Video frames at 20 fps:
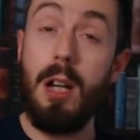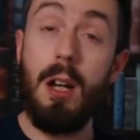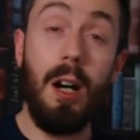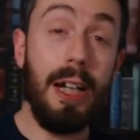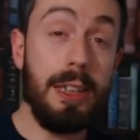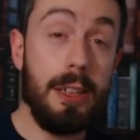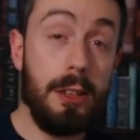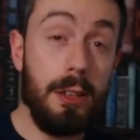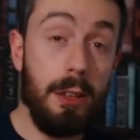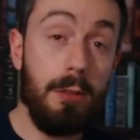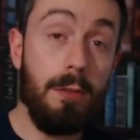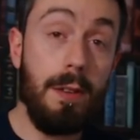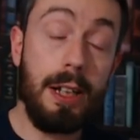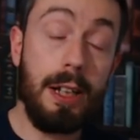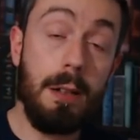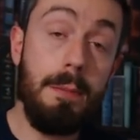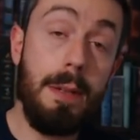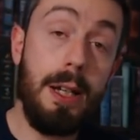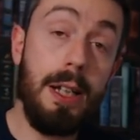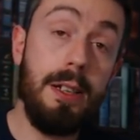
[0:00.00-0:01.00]
I do
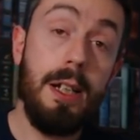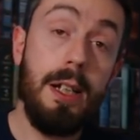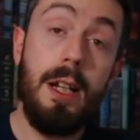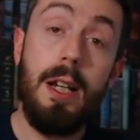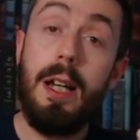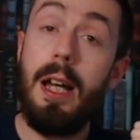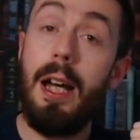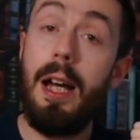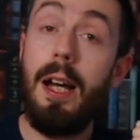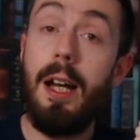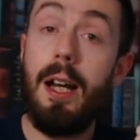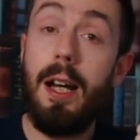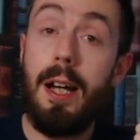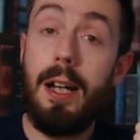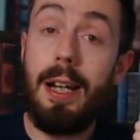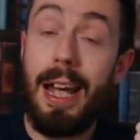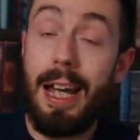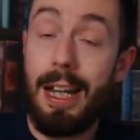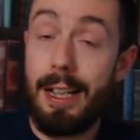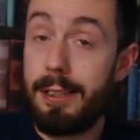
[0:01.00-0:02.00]
recommend uh,
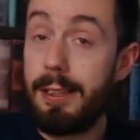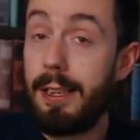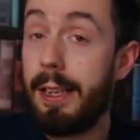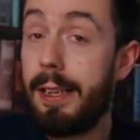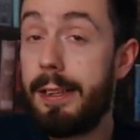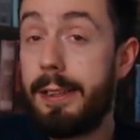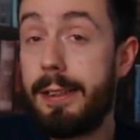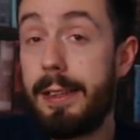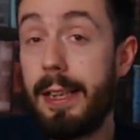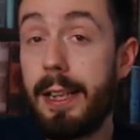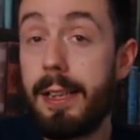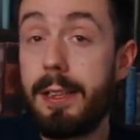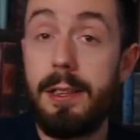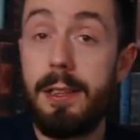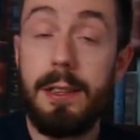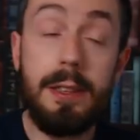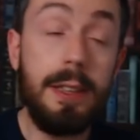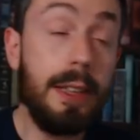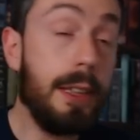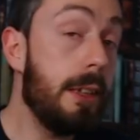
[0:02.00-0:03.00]
an x eighty-six
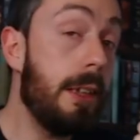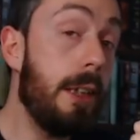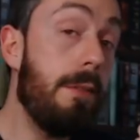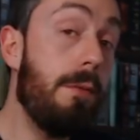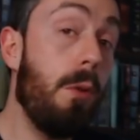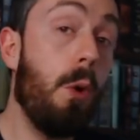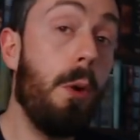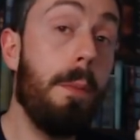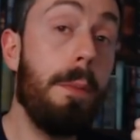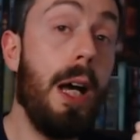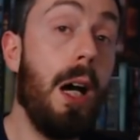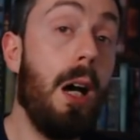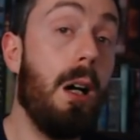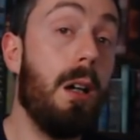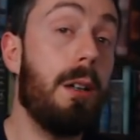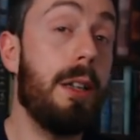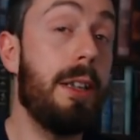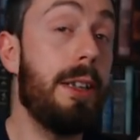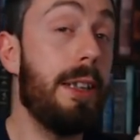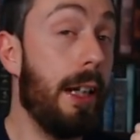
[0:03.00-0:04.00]
sixty-four bit
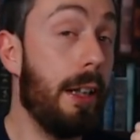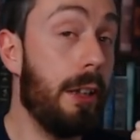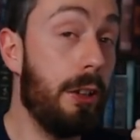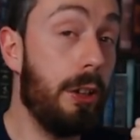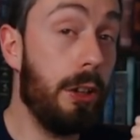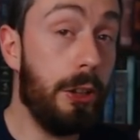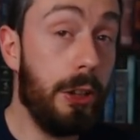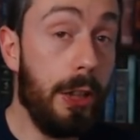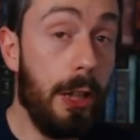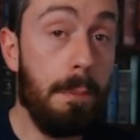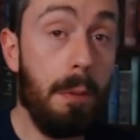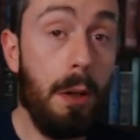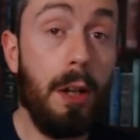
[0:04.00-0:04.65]
architecture chip,